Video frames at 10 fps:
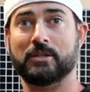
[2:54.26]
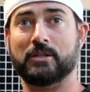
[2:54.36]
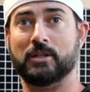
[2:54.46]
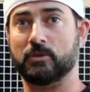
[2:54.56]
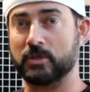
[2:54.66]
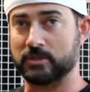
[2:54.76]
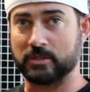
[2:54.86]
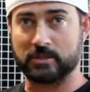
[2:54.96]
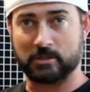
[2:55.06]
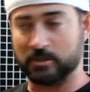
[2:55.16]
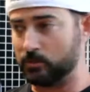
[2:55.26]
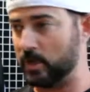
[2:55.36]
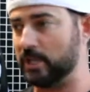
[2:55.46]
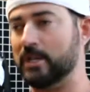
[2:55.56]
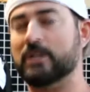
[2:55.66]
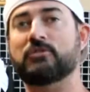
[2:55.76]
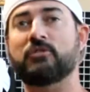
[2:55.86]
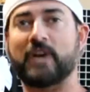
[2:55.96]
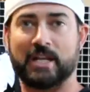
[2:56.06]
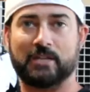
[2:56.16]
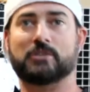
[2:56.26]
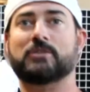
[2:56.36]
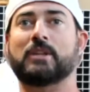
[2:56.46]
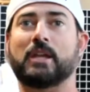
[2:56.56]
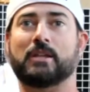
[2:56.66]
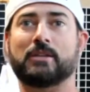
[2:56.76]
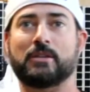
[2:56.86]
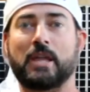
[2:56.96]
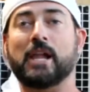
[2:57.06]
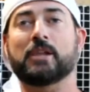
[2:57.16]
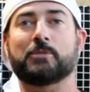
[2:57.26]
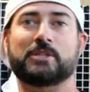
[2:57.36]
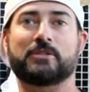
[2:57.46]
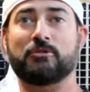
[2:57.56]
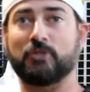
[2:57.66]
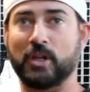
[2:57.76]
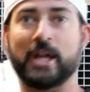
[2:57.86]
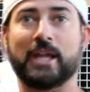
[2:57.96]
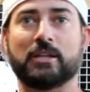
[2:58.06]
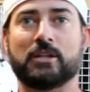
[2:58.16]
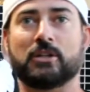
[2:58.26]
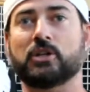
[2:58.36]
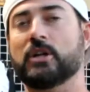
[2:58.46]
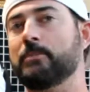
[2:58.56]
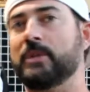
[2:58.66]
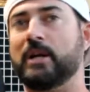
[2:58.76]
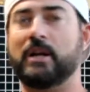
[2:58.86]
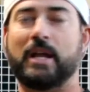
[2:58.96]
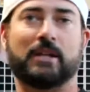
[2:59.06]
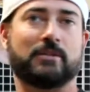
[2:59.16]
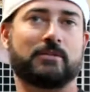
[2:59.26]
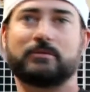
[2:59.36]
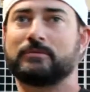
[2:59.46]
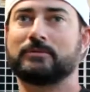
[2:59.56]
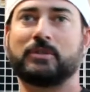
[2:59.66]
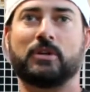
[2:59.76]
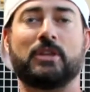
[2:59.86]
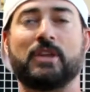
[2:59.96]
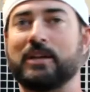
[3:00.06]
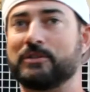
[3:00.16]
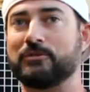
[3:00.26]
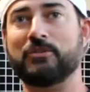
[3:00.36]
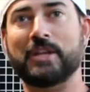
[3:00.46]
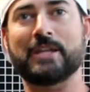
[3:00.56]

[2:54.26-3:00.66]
You know, because it's right there. It's fighting the elements of flying. You know, you're up there at 30,000 feet.